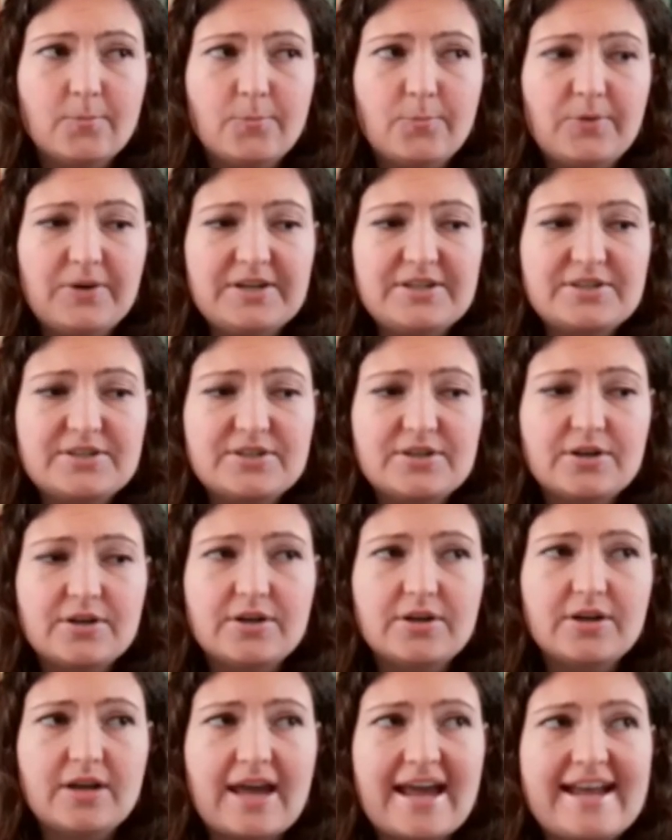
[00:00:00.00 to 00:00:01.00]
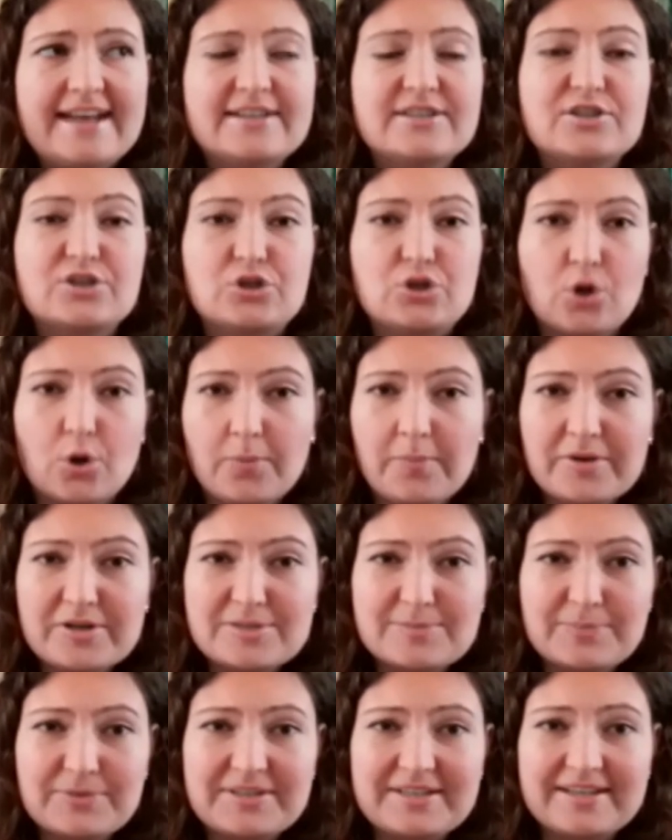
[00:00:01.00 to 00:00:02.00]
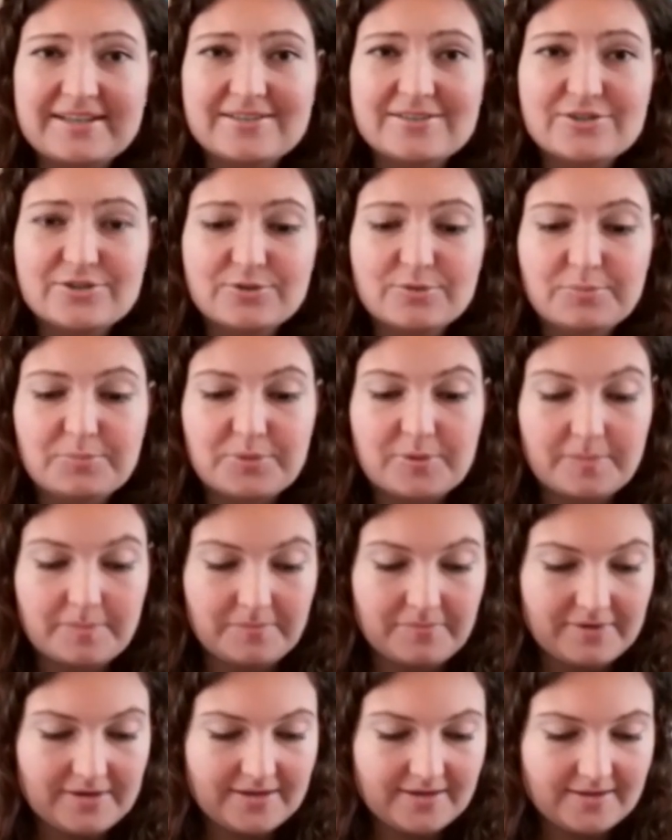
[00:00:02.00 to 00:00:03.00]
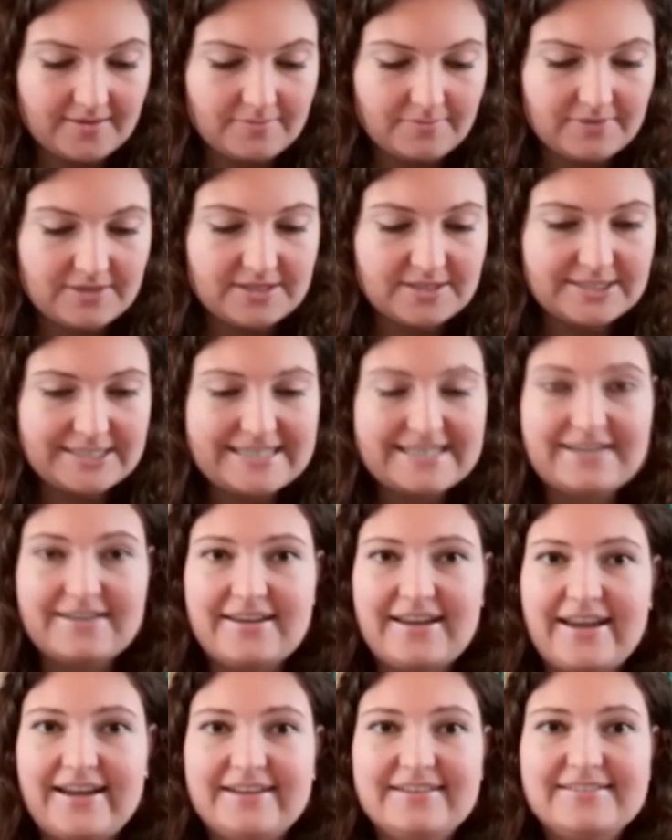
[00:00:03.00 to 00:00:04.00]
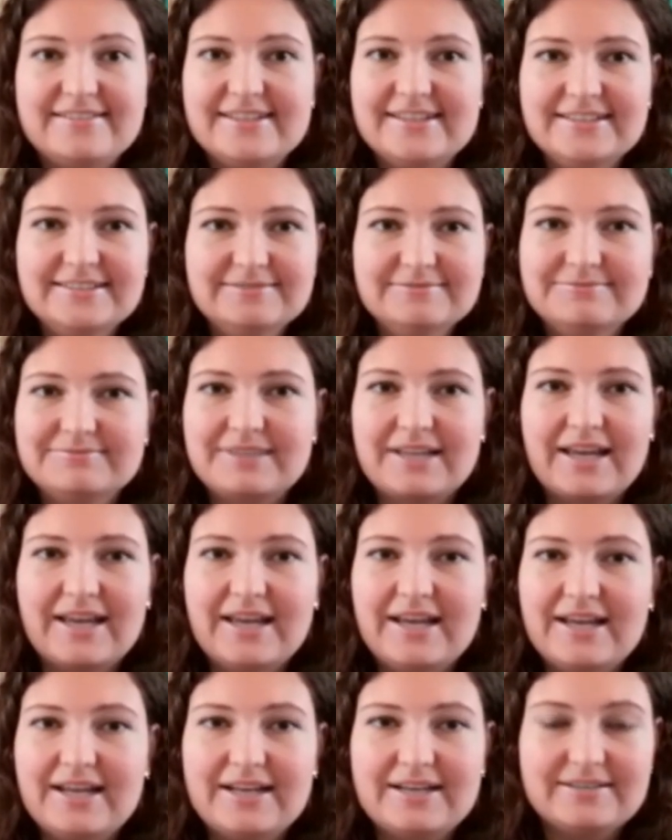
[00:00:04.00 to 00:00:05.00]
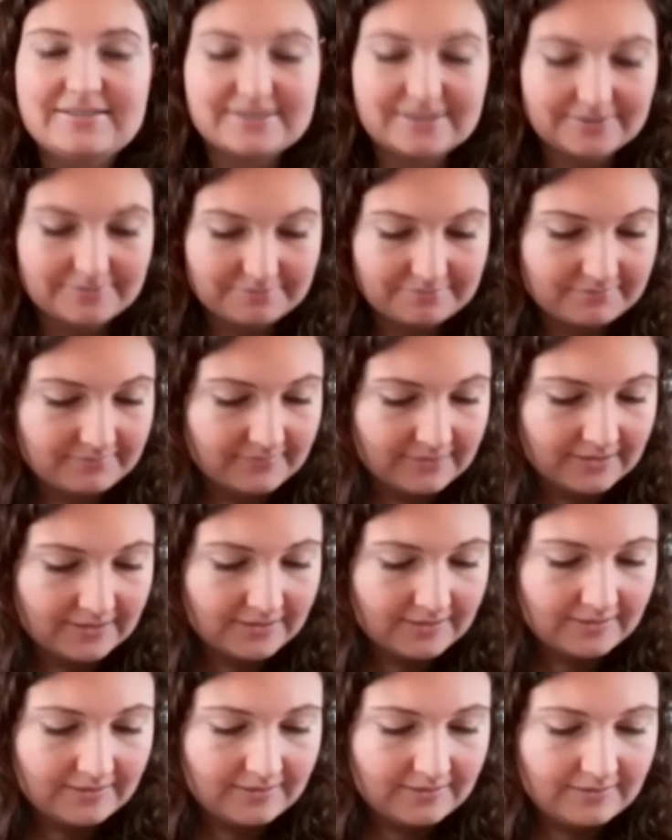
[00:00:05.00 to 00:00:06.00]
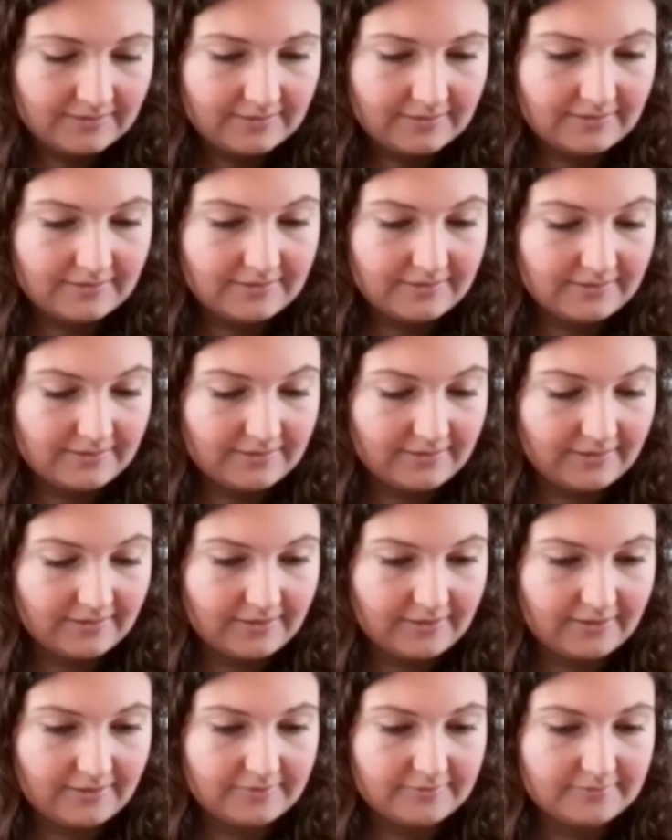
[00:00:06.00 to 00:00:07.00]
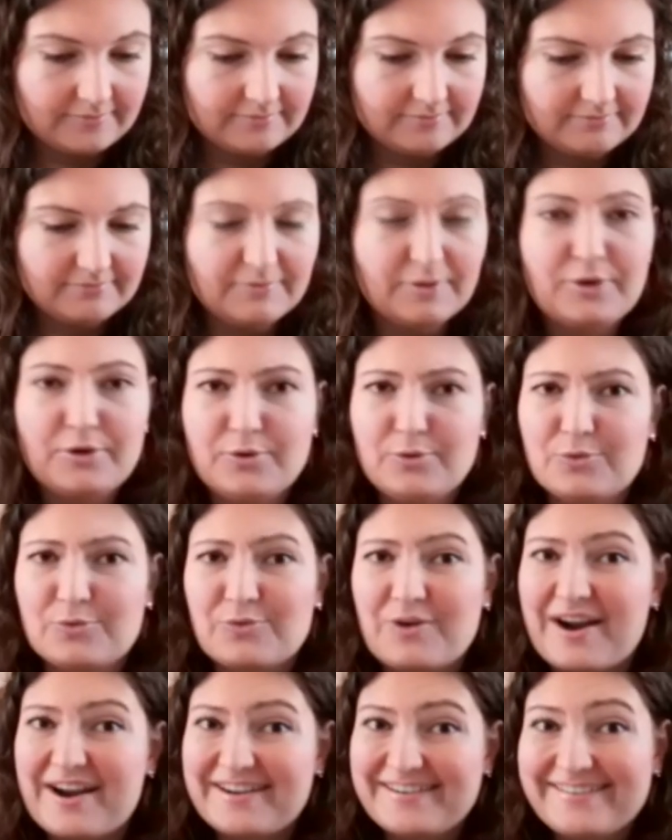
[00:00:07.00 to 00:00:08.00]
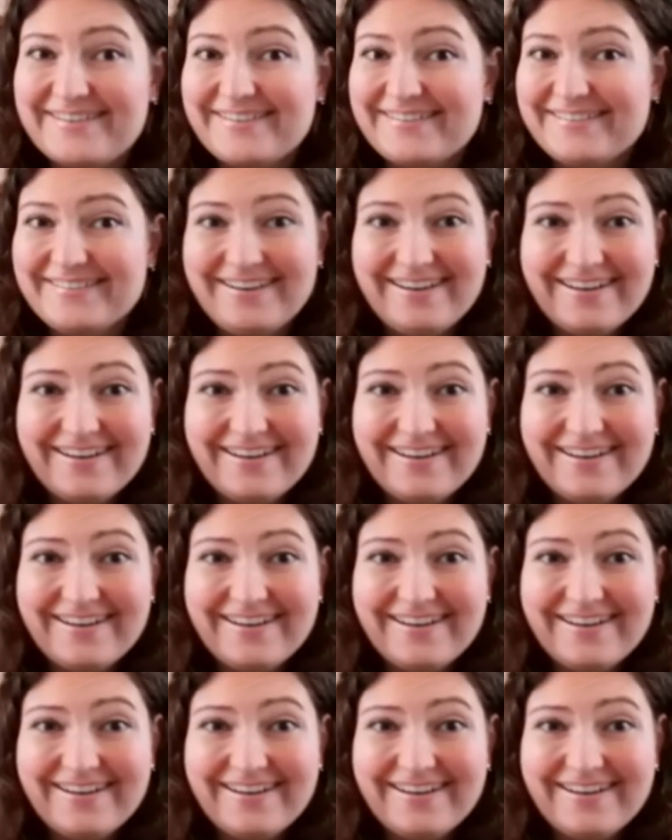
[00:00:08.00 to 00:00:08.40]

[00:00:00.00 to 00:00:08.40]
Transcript: which had so much potential but missed editing and uh, good writing,